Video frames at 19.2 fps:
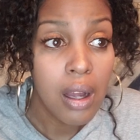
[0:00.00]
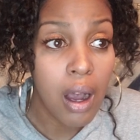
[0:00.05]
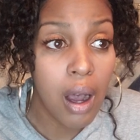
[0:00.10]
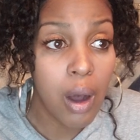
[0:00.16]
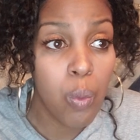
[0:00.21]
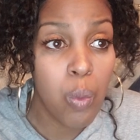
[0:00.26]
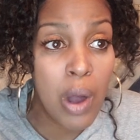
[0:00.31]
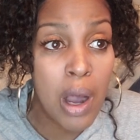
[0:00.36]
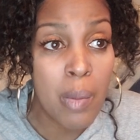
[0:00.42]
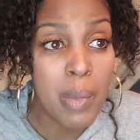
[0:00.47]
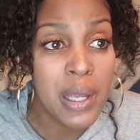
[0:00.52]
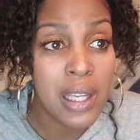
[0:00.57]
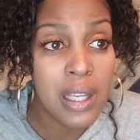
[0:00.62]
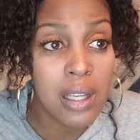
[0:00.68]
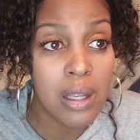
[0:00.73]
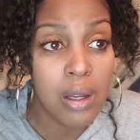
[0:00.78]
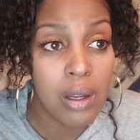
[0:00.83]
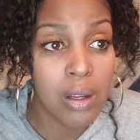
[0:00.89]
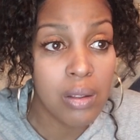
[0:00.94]
A
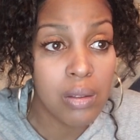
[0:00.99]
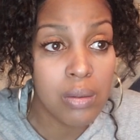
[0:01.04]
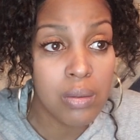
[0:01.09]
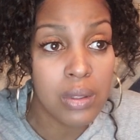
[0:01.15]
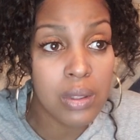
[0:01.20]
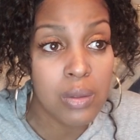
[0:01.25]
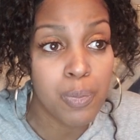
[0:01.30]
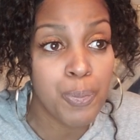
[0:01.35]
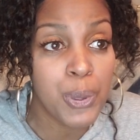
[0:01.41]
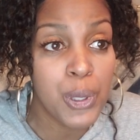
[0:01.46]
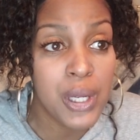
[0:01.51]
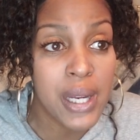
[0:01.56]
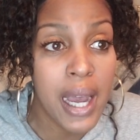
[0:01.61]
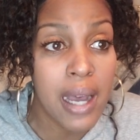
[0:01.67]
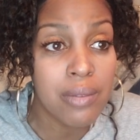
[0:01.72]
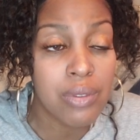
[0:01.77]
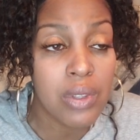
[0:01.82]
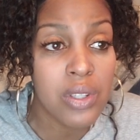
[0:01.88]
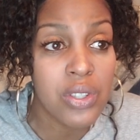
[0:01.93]
woman put
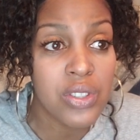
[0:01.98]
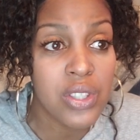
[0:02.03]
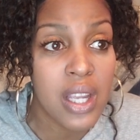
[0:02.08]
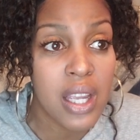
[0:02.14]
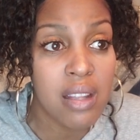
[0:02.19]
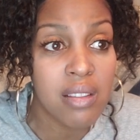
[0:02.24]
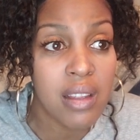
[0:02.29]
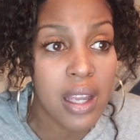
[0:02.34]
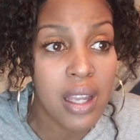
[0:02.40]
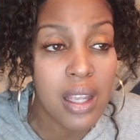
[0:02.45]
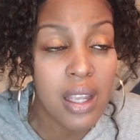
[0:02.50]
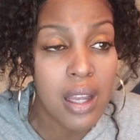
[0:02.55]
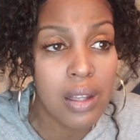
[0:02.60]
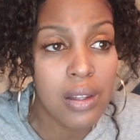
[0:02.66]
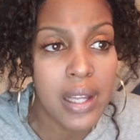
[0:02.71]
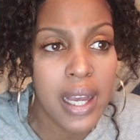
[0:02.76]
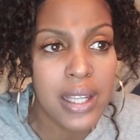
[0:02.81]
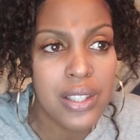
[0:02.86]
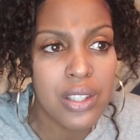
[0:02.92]
out this thing that he
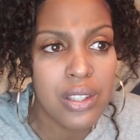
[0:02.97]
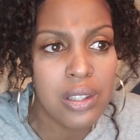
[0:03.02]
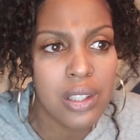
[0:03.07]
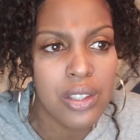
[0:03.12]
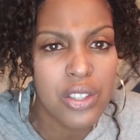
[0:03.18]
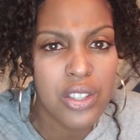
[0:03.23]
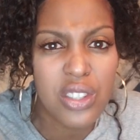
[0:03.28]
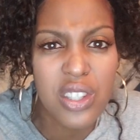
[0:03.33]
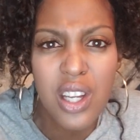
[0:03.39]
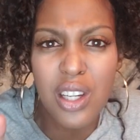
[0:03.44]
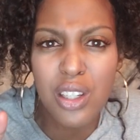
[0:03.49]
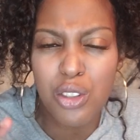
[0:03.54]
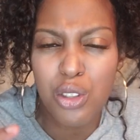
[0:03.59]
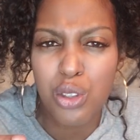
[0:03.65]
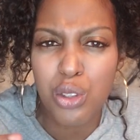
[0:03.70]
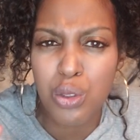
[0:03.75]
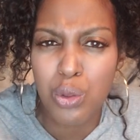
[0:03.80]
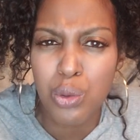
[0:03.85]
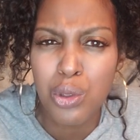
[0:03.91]
allegedly stuck
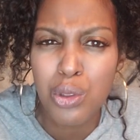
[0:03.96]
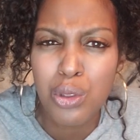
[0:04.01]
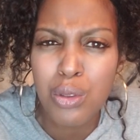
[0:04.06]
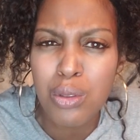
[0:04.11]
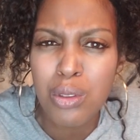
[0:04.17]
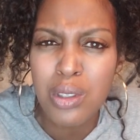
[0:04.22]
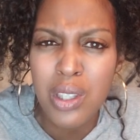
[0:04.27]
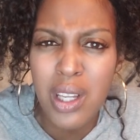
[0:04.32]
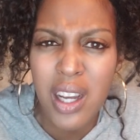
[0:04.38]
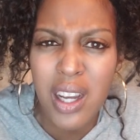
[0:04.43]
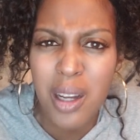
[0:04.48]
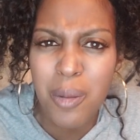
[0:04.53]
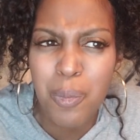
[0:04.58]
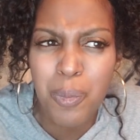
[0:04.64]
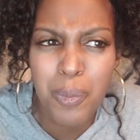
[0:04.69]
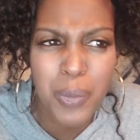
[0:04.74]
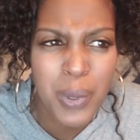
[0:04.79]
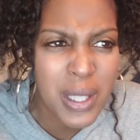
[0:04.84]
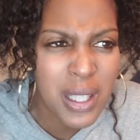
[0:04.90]
screws
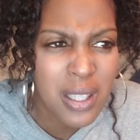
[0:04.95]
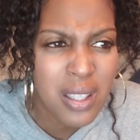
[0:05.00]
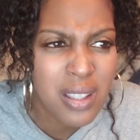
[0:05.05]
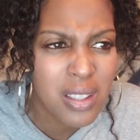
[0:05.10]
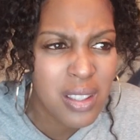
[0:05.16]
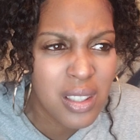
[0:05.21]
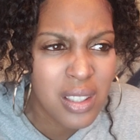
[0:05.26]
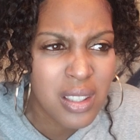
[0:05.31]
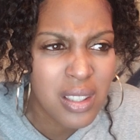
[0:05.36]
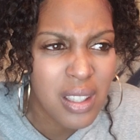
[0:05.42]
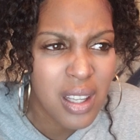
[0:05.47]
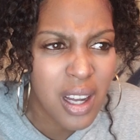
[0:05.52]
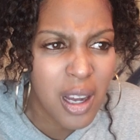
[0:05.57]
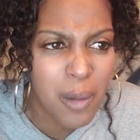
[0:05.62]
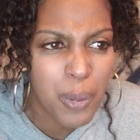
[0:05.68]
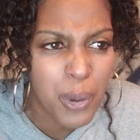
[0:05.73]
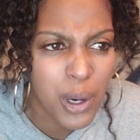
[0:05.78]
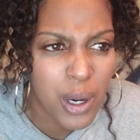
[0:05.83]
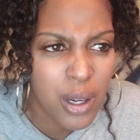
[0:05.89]
up
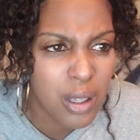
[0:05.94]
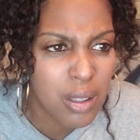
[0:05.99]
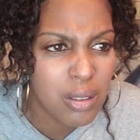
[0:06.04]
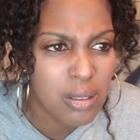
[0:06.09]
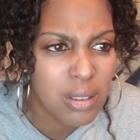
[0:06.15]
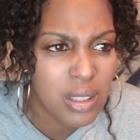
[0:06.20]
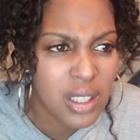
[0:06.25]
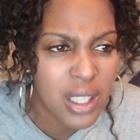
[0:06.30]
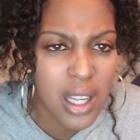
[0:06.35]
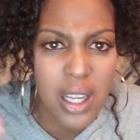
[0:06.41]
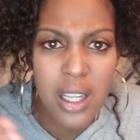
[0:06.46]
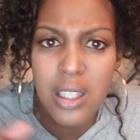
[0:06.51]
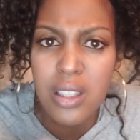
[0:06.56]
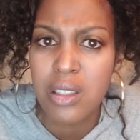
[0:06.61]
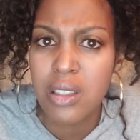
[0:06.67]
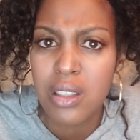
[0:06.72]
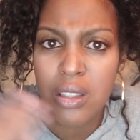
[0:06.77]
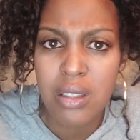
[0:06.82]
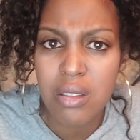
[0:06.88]
her
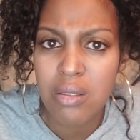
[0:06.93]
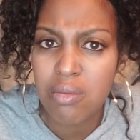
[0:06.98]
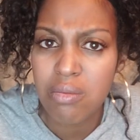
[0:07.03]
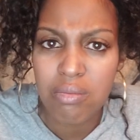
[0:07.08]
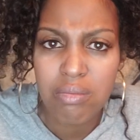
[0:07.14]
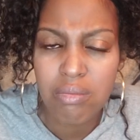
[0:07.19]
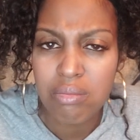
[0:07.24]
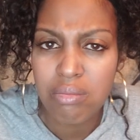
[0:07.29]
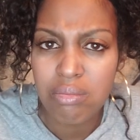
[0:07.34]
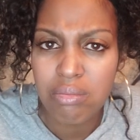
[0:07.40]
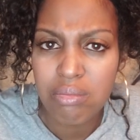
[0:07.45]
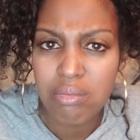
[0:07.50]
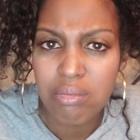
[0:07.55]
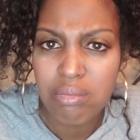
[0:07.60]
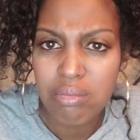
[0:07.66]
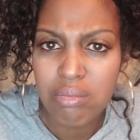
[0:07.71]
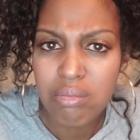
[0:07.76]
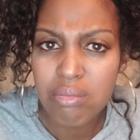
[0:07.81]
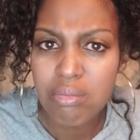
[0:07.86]
son's
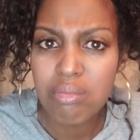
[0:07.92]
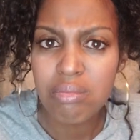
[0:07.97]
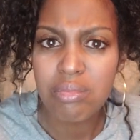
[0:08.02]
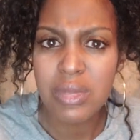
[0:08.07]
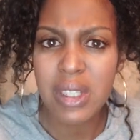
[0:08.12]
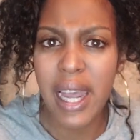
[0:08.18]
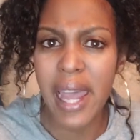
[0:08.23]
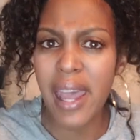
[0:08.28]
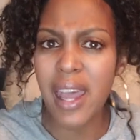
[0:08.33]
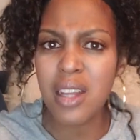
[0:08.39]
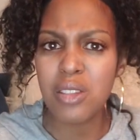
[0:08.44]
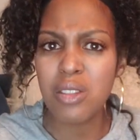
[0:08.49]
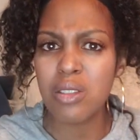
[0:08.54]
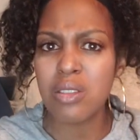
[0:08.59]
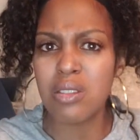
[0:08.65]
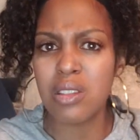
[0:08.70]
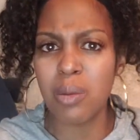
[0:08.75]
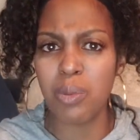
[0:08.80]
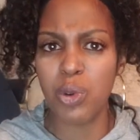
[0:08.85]
ass.
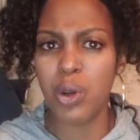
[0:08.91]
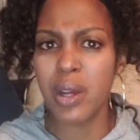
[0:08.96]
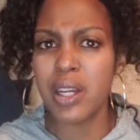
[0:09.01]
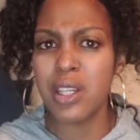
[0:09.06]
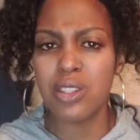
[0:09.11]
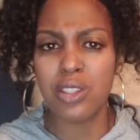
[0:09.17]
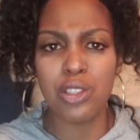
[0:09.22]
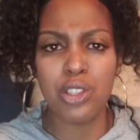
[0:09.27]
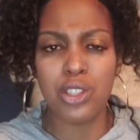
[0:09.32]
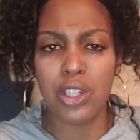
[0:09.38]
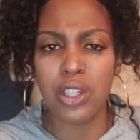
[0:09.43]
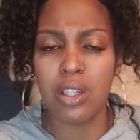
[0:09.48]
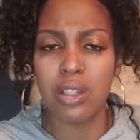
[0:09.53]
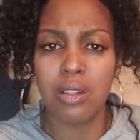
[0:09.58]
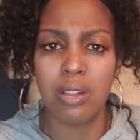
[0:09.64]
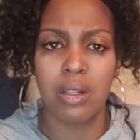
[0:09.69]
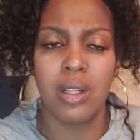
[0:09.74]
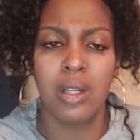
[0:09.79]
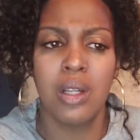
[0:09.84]
Some crazy
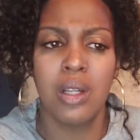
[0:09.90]
shit.